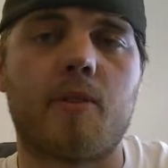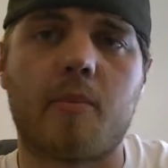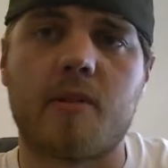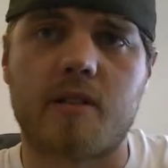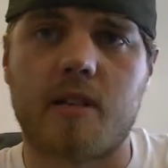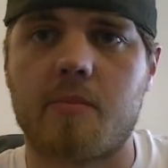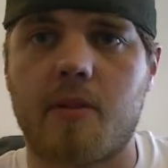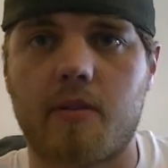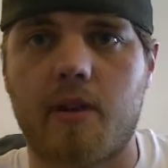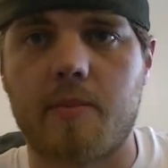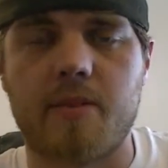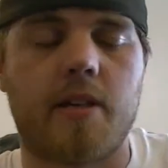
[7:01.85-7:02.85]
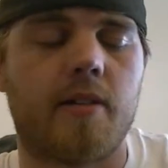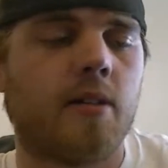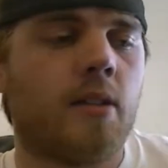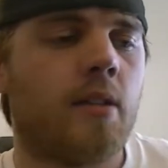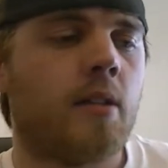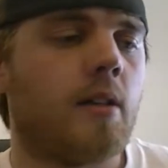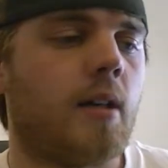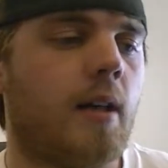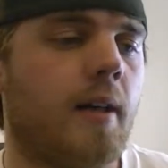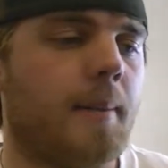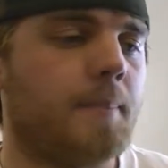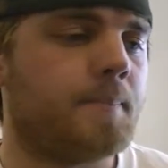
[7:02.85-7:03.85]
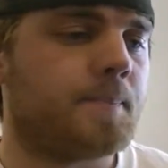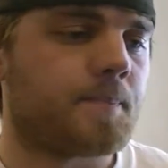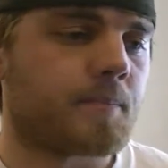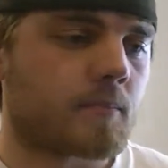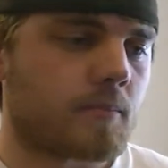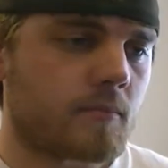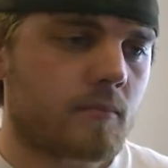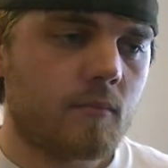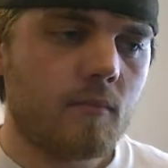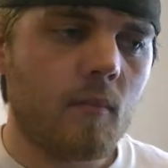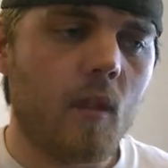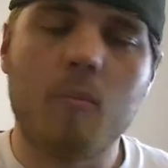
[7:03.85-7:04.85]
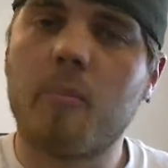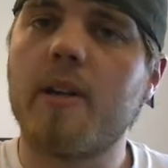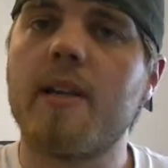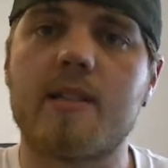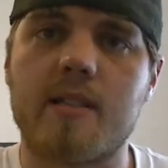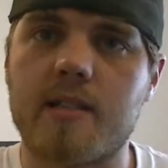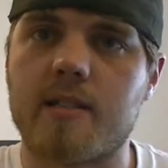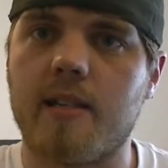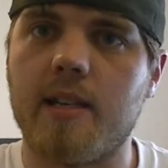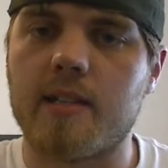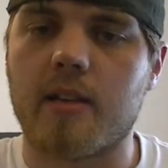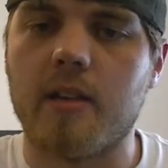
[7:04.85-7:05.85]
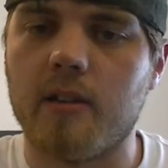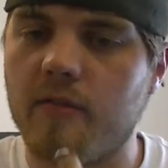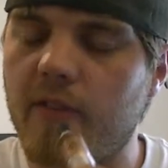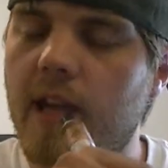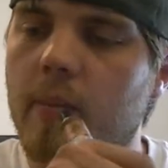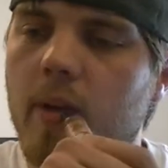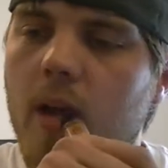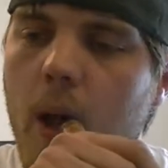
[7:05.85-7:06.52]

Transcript: dripping 6 milligrams here. But it's a good vape.